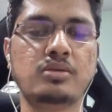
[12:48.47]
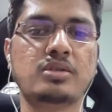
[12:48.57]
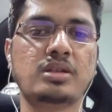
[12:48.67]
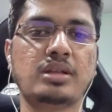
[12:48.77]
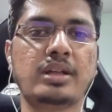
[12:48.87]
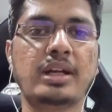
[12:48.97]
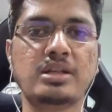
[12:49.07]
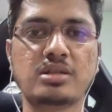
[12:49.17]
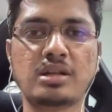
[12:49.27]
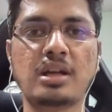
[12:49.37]
using the
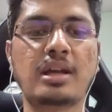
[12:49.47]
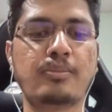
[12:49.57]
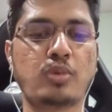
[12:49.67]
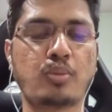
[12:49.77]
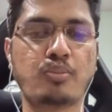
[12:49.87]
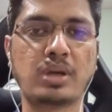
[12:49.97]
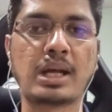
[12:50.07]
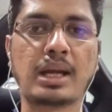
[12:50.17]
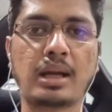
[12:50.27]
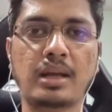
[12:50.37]
credential, proper
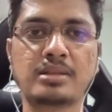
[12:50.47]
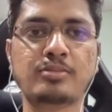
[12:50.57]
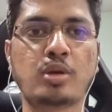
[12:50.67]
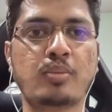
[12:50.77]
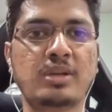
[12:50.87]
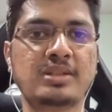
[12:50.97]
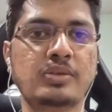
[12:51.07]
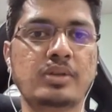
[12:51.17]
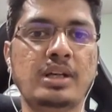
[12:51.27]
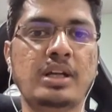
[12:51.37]
RLS, proper
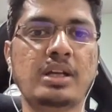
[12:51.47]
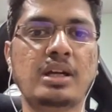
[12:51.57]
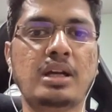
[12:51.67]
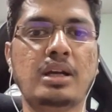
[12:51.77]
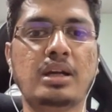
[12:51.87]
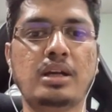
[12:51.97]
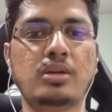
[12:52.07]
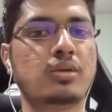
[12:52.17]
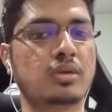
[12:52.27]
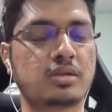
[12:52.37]
security
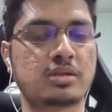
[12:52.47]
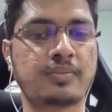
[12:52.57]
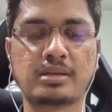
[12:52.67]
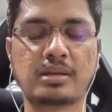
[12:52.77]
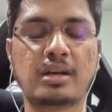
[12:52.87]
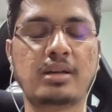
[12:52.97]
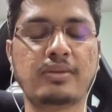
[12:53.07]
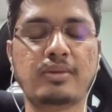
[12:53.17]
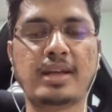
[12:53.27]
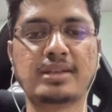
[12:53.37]
and course.
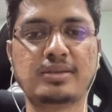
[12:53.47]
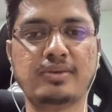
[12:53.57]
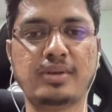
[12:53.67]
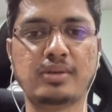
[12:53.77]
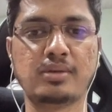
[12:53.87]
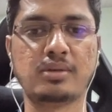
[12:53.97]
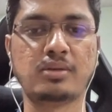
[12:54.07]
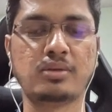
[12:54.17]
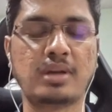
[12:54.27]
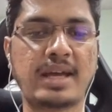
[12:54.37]
If you like this video,
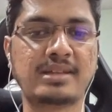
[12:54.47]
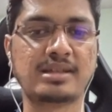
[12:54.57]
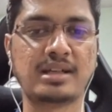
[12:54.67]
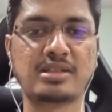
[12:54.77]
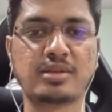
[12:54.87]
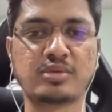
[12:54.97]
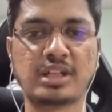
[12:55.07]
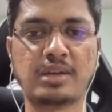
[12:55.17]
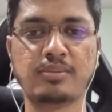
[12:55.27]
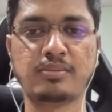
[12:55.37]
do like, share and
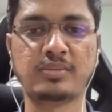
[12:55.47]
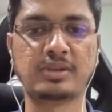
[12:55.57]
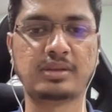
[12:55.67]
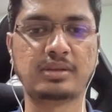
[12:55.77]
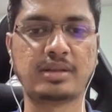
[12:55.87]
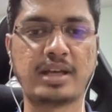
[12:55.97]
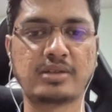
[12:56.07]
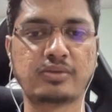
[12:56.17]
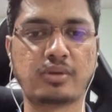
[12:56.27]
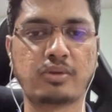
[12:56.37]
subscribe.
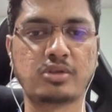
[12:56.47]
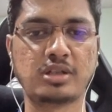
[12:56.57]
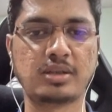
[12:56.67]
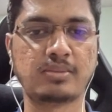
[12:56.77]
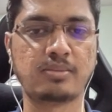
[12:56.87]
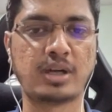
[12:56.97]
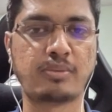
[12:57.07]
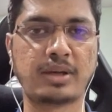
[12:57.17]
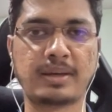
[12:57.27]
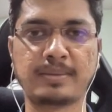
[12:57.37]
Thanks for watching. Bye
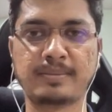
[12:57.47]
bye.